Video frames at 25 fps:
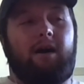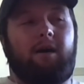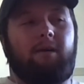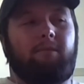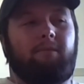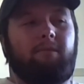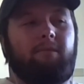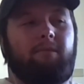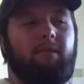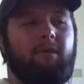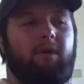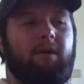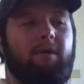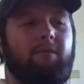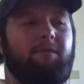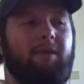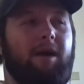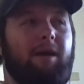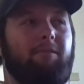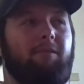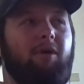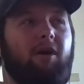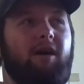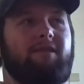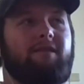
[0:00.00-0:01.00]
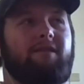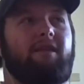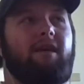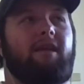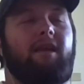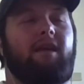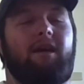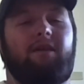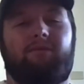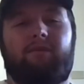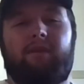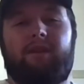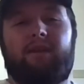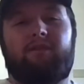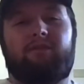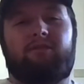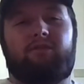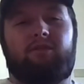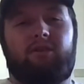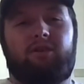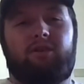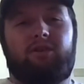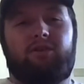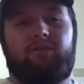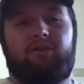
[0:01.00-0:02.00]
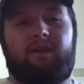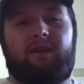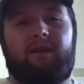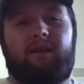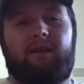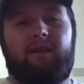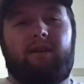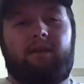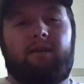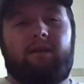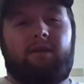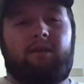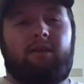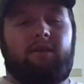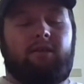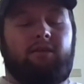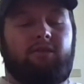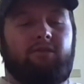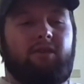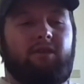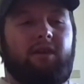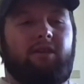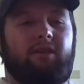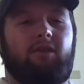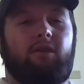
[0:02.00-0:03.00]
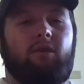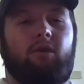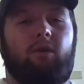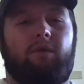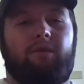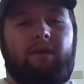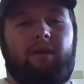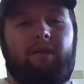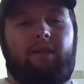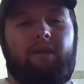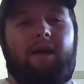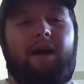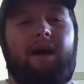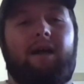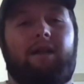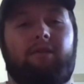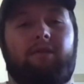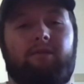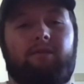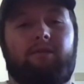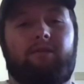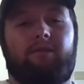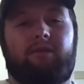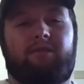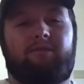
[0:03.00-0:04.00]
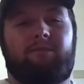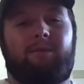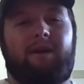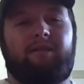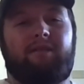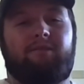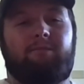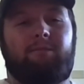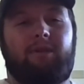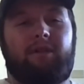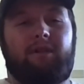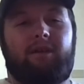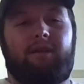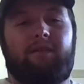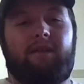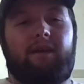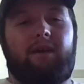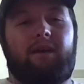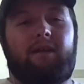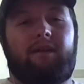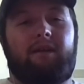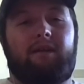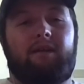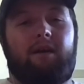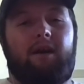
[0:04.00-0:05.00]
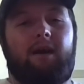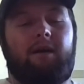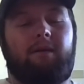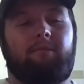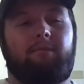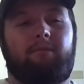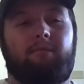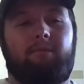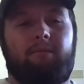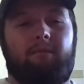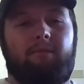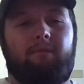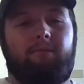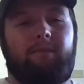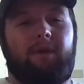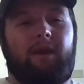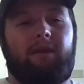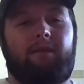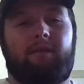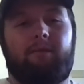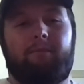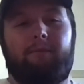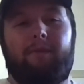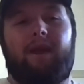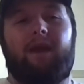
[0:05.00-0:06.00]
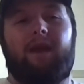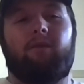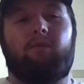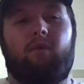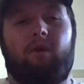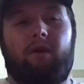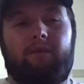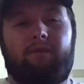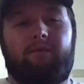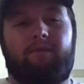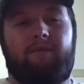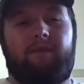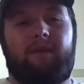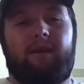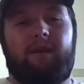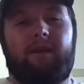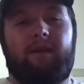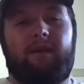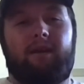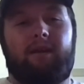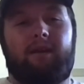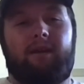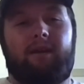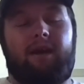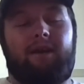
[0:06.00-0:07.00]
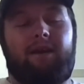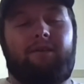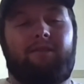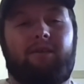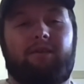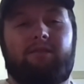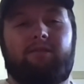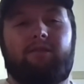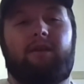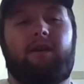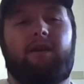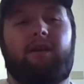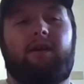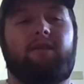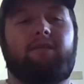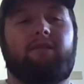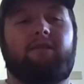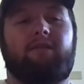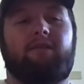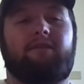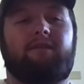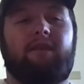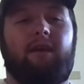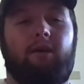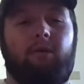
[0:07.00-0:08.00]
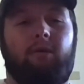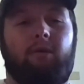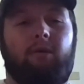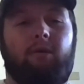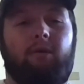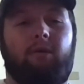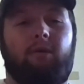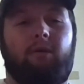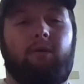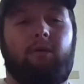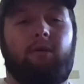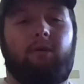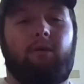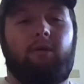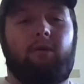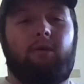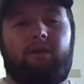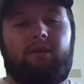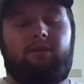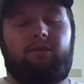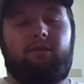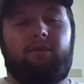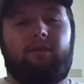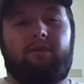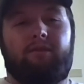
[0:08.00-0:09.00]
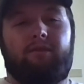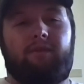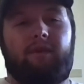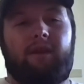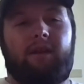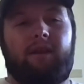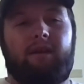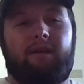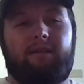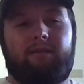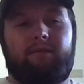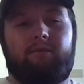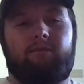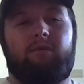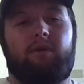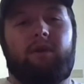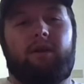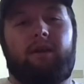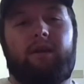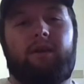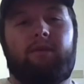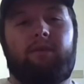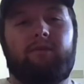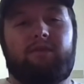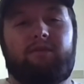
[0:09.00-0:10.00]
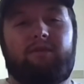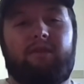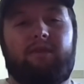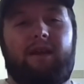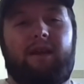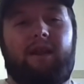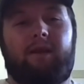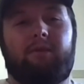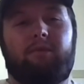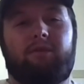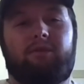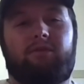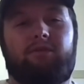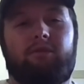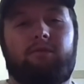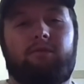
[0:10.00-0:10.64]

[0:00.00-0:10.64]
Um, my boss had to have knee surgery, so I took over a lot of responsibility then, um, being the main one feeding and having someone else help me do the feeding and where he was not able